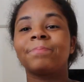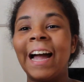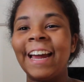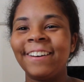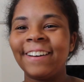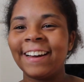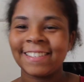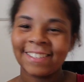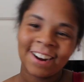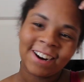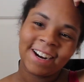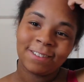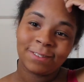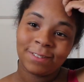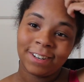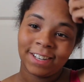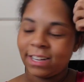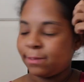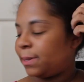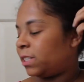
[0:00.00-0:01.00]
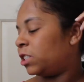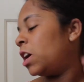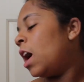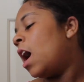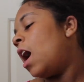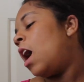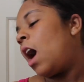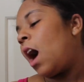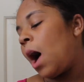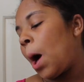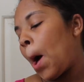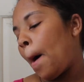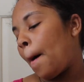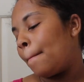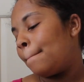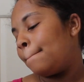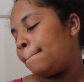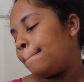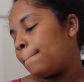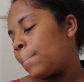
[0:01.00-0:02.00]
I
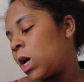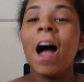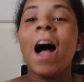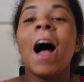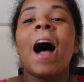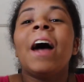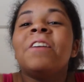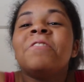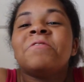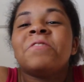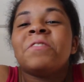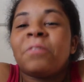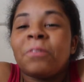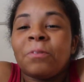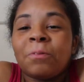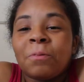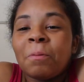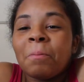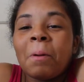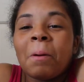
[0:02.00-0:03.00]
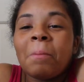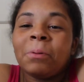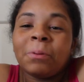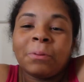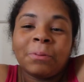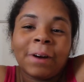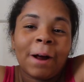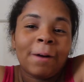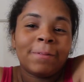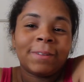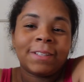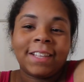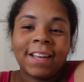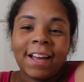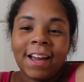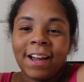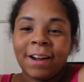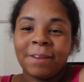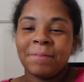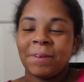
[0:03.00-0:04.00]
don't even remember what I was
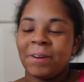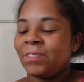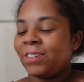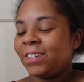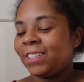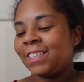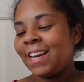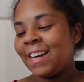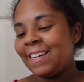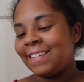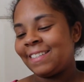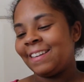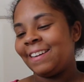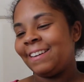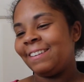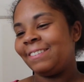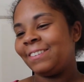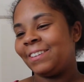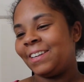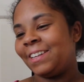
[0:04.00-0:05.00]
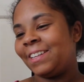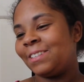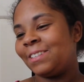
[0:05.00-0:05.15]
saying about this case now. Okay,